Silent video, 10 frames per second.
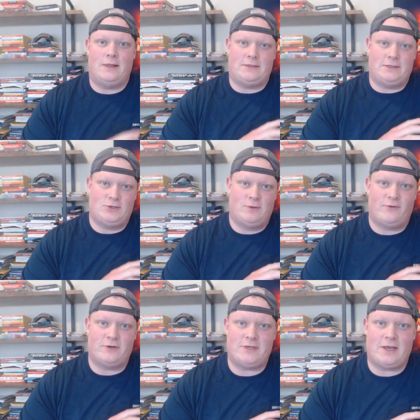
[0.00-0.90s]
let's assume
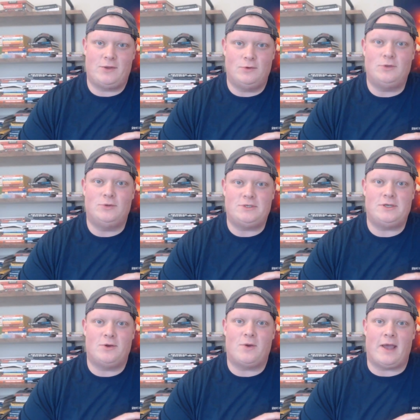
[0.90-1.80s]
for a sec you do see
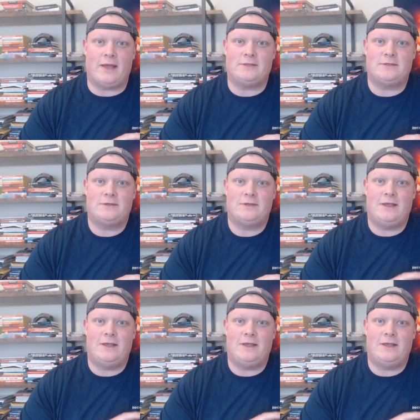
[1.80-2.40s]
your ads,